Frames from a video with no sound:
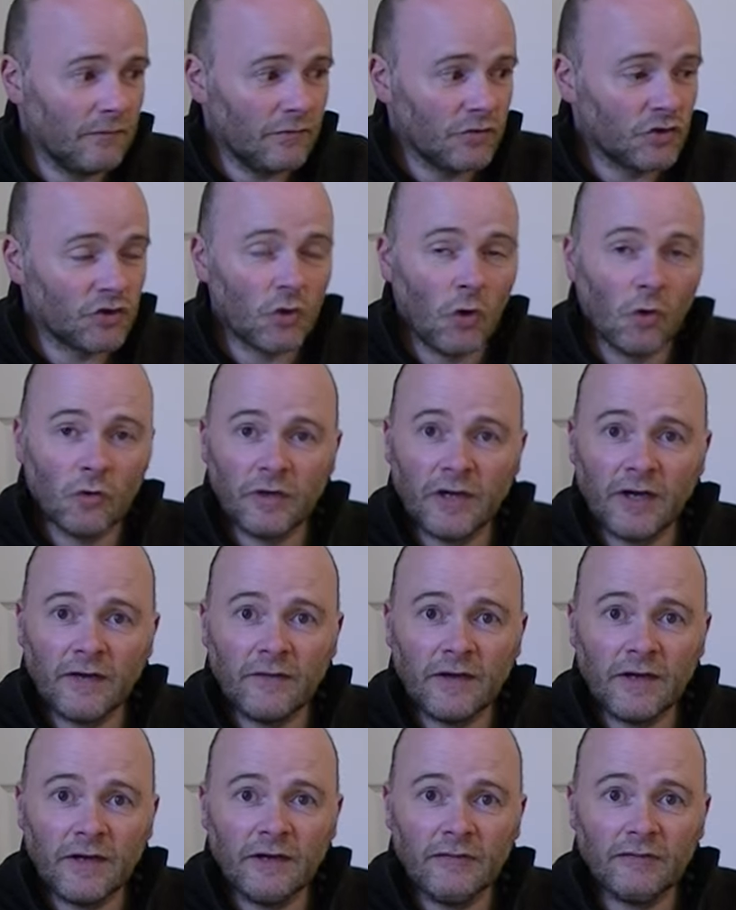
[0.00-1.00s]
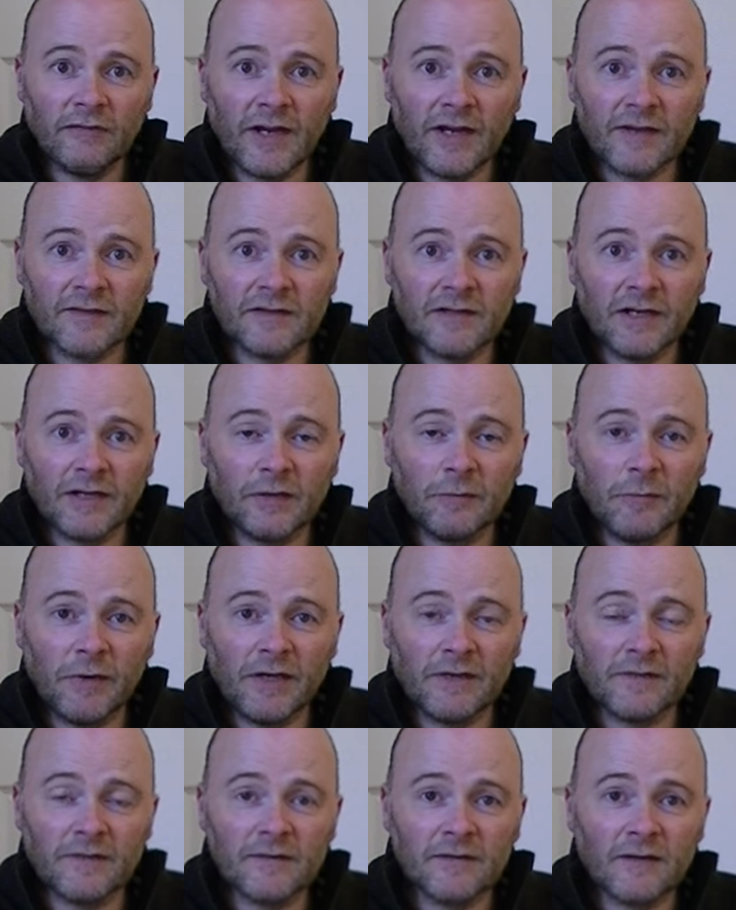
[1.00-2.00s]
shortening the flex a little
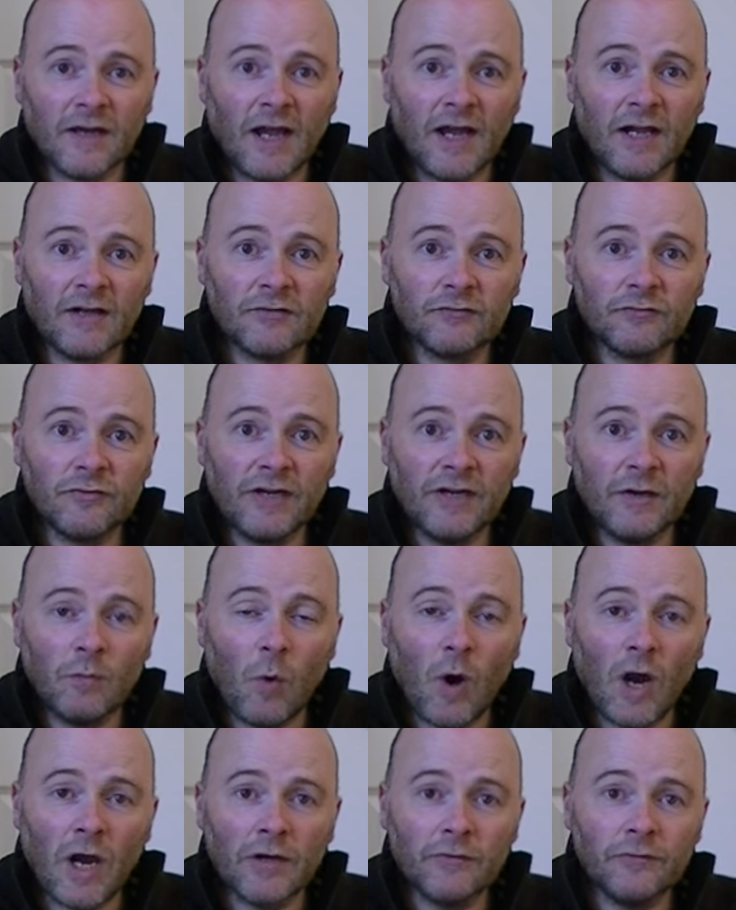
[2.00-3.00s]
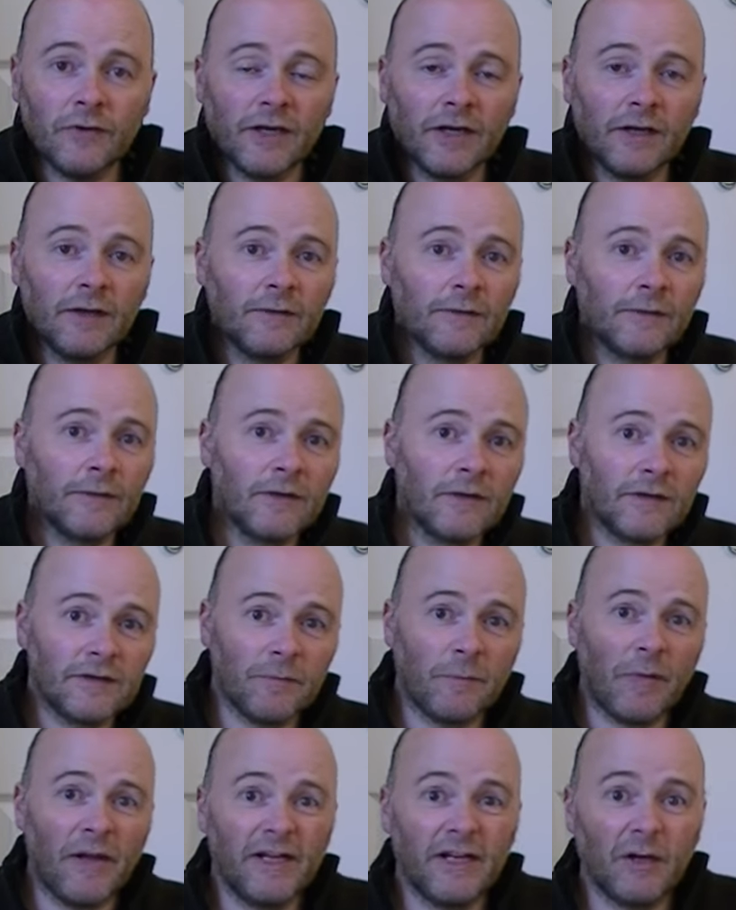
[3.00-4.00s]
bit and rewiring
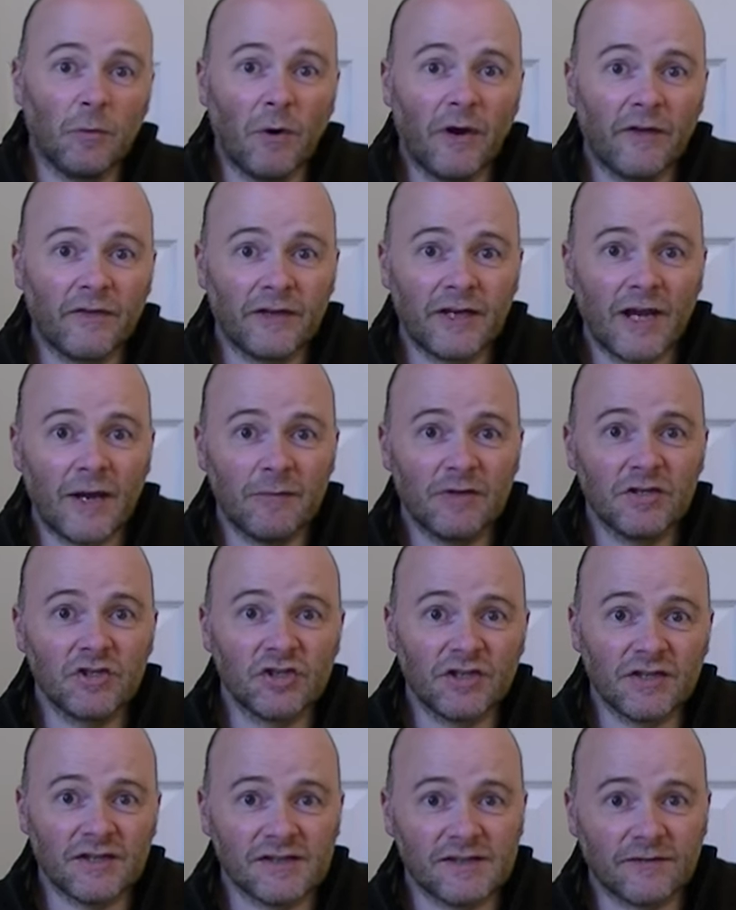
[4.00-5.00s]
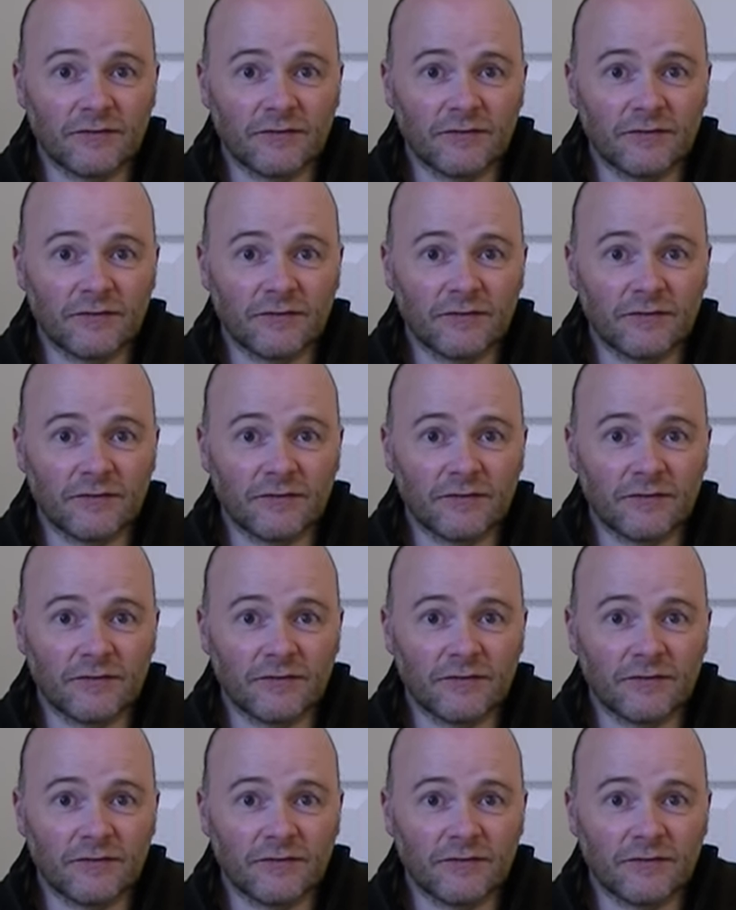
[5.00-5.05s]
depending where the damage is.